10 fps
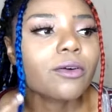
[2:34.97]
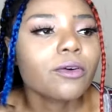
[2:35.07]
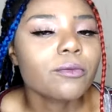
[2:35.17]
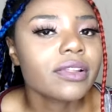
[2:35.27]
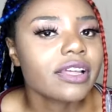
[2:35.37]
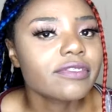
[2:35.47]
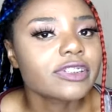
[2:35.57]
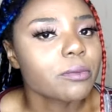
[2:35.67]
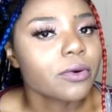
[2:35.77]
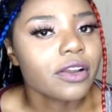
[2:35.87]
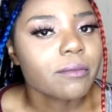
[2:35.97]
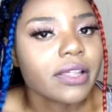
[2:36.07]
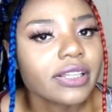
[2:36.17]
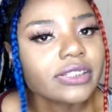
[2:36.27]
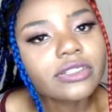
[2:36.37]
oh my life is boring, my
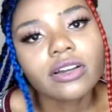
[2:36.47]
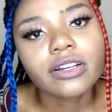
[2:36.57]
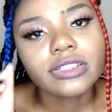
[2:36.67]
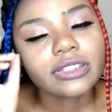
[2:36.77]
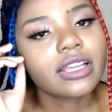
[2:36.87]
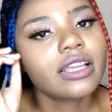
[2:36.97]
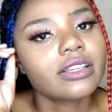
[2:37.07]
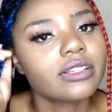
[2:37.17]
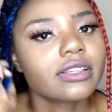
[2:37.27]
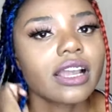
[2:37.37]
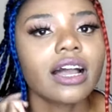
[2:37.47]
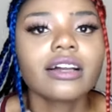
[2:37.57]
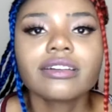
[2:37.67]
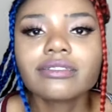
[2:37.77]
life sucks, and yeah.